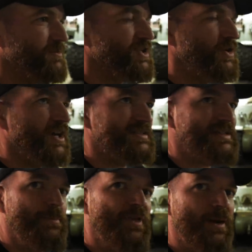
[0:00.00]
So at the
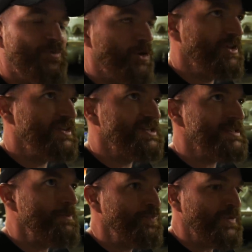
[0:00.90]
time that I'm filming this,
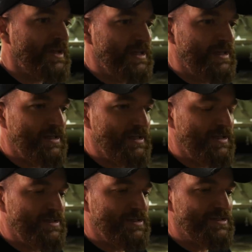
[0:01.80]
it
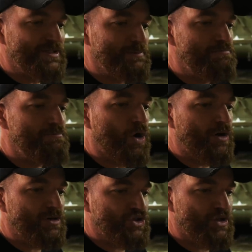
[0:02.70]
is
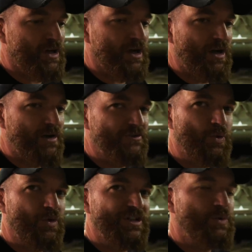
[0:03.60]
March of twenty